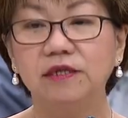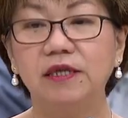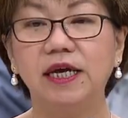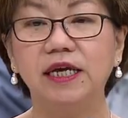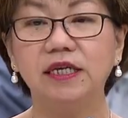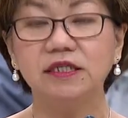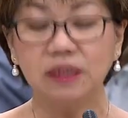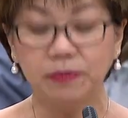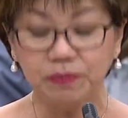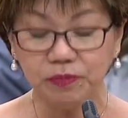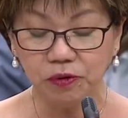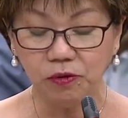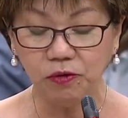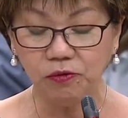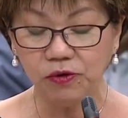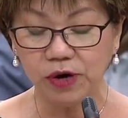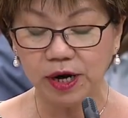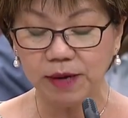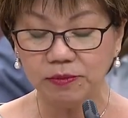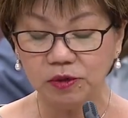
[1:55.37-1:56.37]
there is a
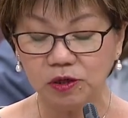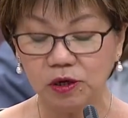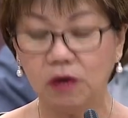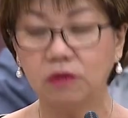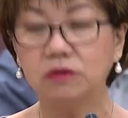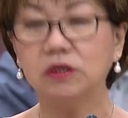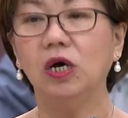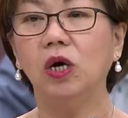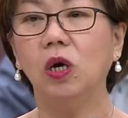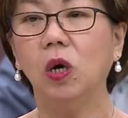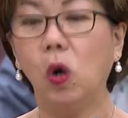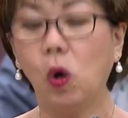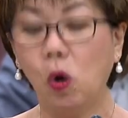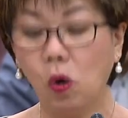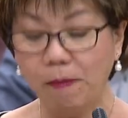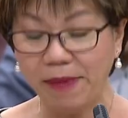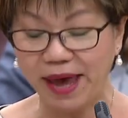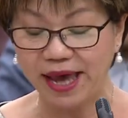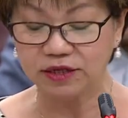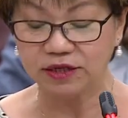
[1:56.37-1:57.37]
program called
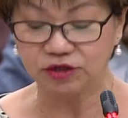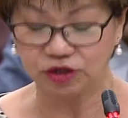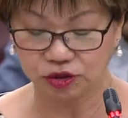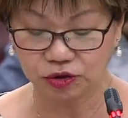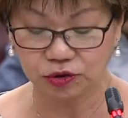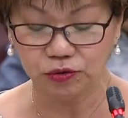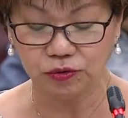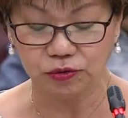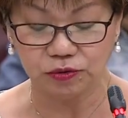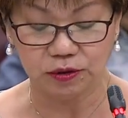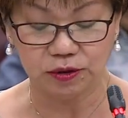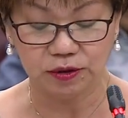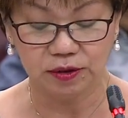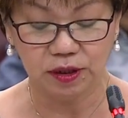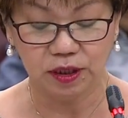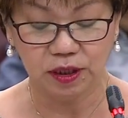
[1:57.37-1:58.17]
Home at School